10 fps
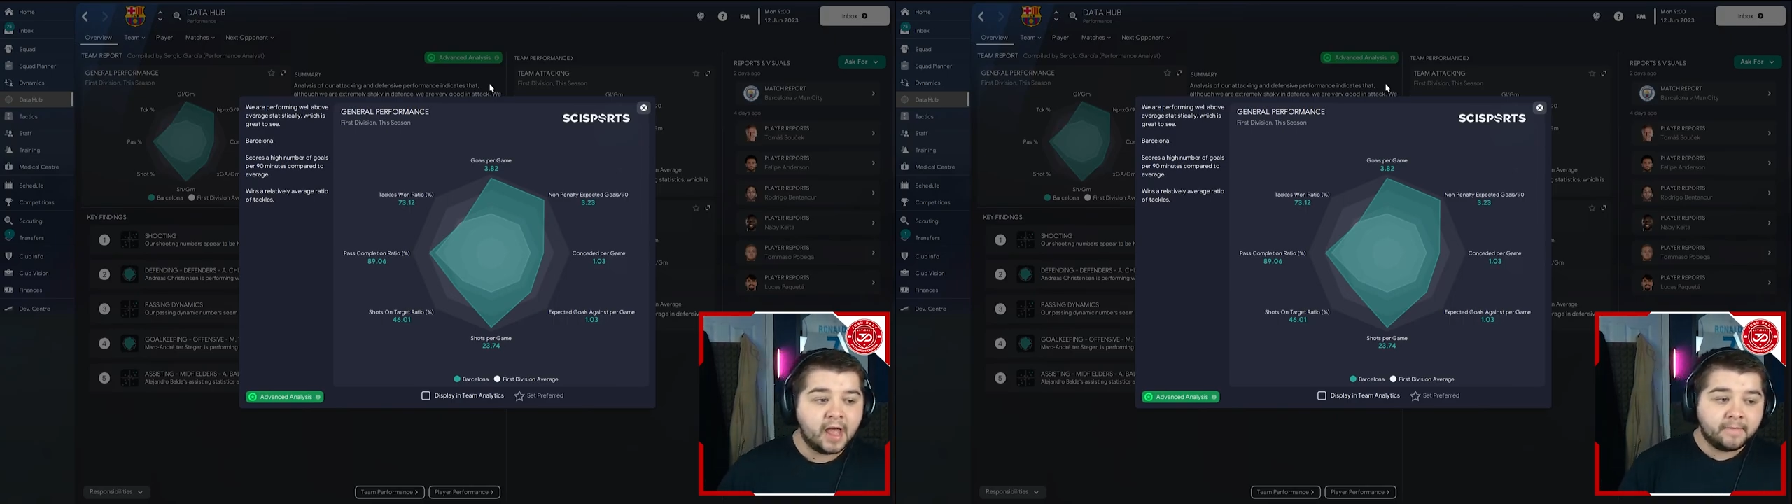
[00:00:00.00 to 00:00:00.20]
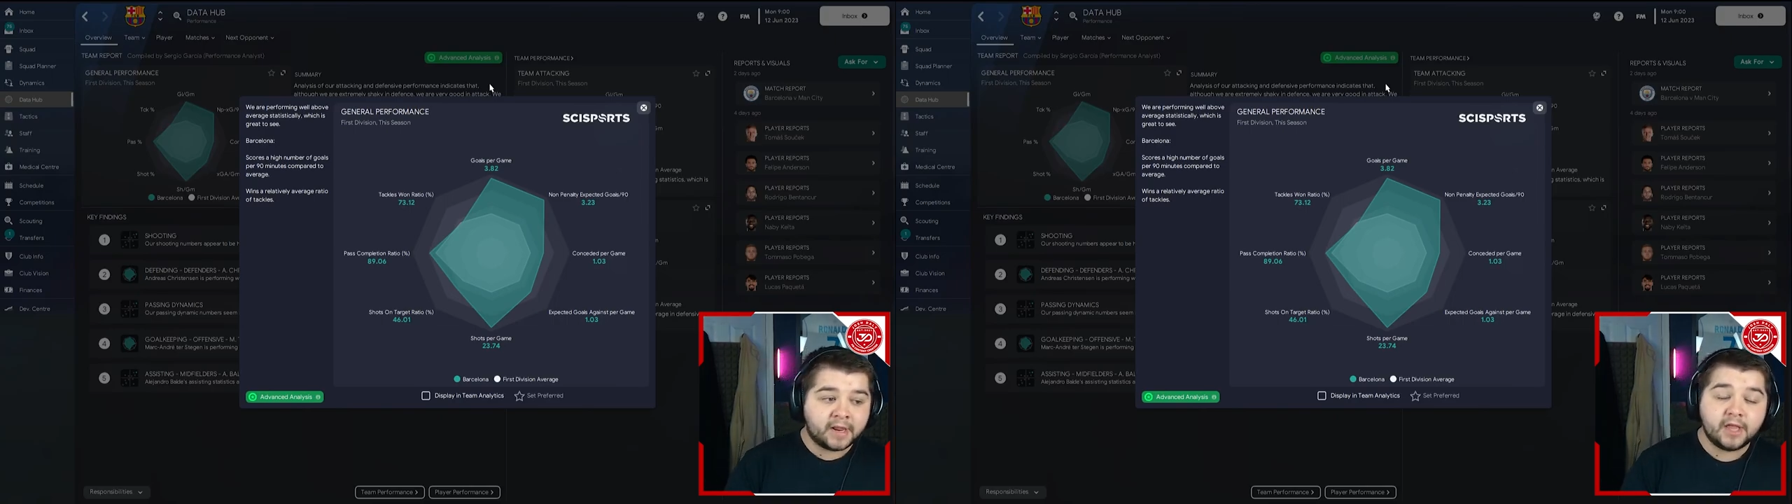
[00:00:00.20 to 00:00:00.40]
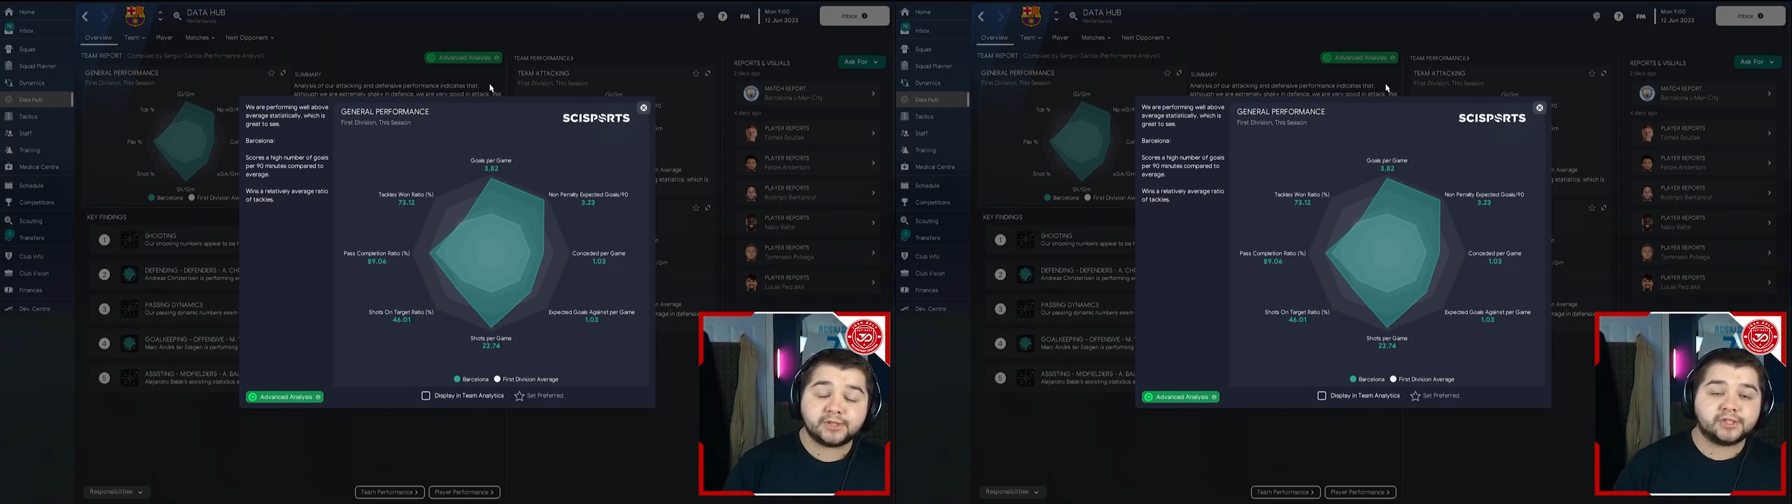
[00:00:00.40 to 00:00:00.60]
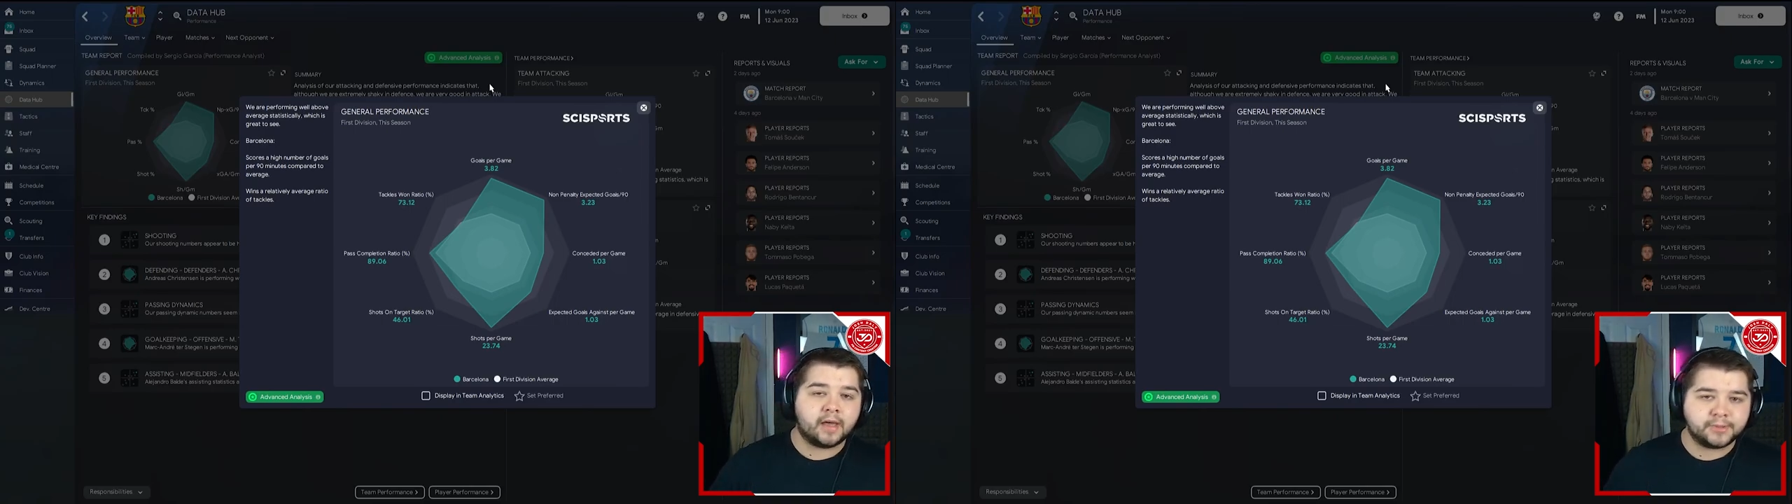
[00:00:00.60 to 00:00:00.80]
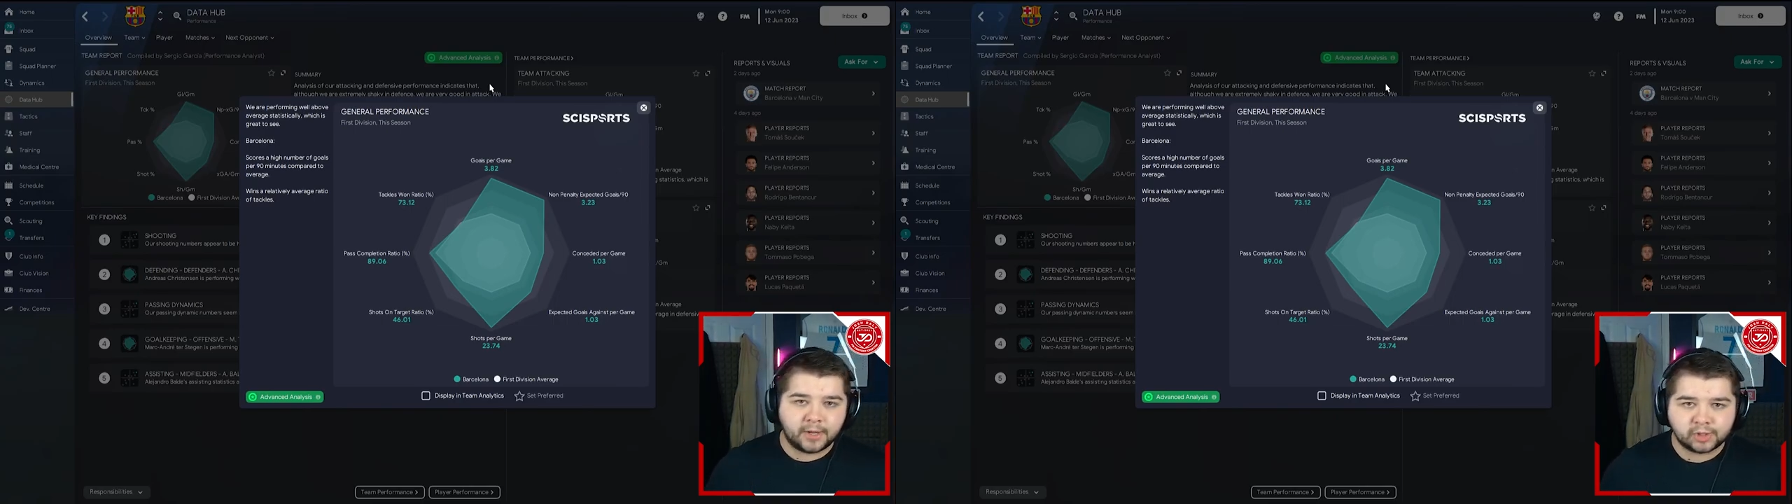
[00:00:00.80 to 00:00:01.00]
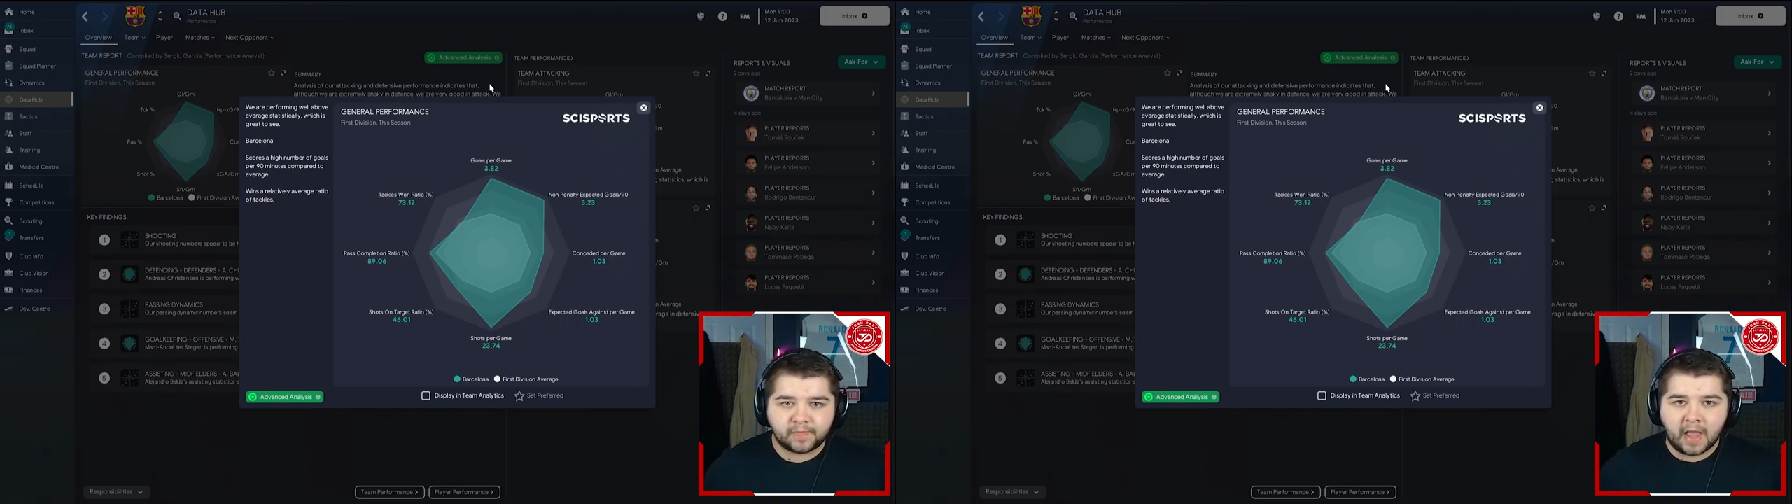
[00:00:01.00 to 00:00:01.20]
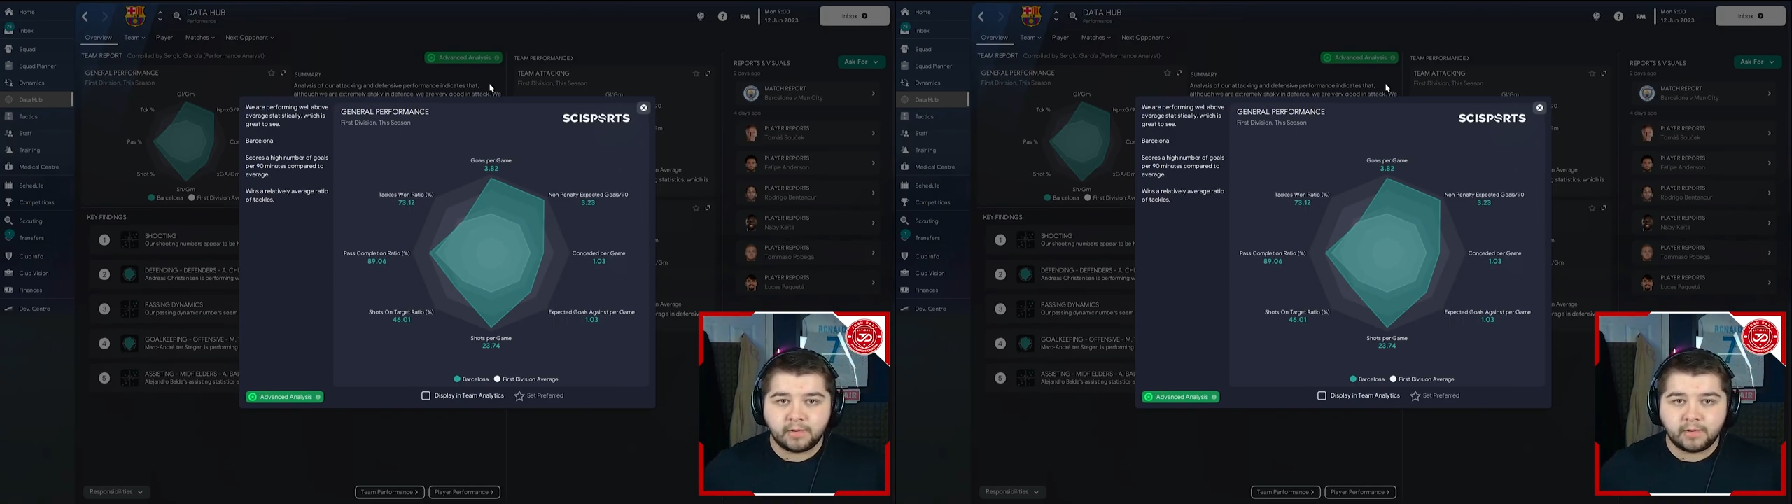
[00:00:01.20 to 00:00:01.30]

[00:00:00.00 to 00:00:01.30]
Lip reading: But it is a ton of fun to play